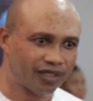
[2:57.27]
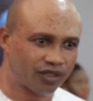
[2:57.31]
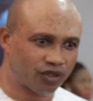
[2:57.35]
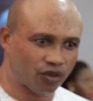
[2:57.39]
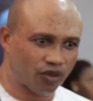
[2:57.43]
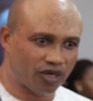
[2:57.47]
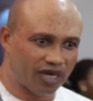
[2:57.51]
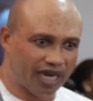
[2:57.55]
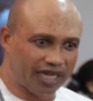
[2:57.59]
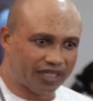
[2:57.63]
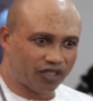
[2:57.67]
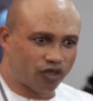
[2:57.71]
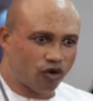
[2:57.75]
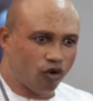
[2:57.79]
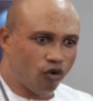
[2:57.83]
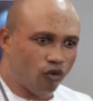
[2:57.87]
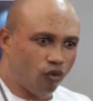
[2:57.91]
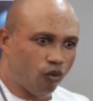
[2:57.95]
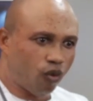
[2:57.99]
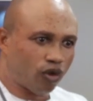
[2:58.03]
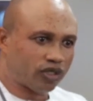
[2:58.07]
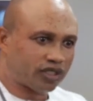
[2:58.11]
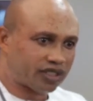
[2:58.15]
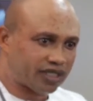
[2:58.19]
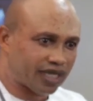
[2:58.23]
to let go
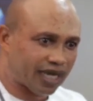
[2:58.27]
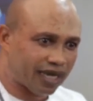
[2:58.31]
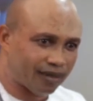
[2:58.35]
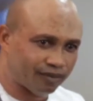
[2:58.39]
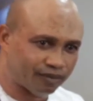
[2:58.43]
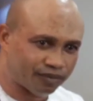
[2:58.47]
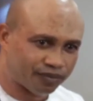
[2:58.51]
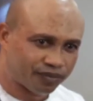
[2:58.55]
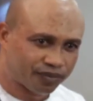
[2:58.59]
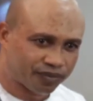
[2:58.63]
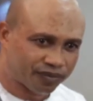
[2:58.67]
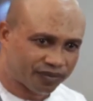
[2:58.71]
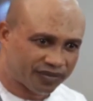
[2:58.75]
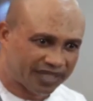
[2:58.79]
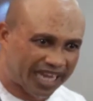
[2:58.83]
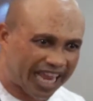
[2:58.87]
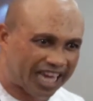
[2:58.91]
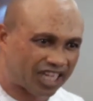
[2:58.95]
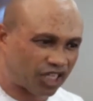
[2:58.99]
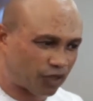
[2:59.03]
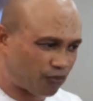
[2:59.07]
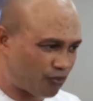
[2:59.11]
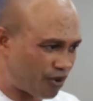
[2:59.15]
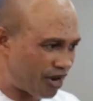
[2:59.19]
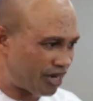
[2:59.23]
what um,
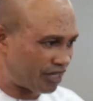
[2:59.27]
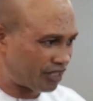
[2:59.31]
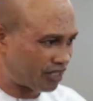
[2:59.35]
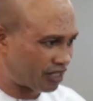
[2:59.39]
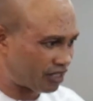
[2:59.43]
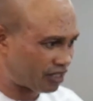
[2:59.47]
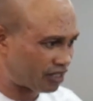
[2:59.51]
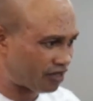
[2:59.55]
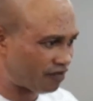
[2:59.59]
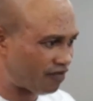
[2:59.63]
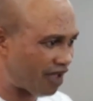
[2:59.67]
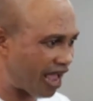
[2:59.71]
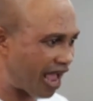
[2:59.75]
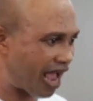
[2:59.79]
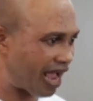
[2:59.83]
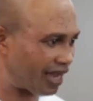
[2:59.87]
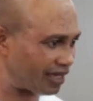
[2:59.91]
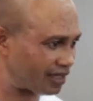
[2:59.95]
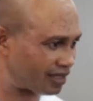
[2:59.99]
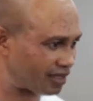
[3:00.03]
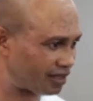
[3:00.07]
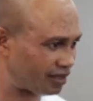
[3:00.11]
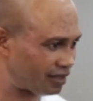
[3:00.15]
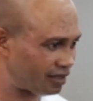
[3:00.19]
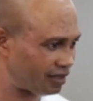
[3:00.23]
experiences they've
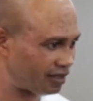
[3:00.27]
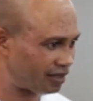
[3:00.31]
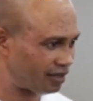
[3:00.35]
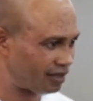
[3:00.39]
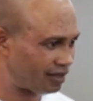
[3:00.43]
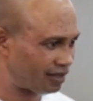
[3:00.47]
had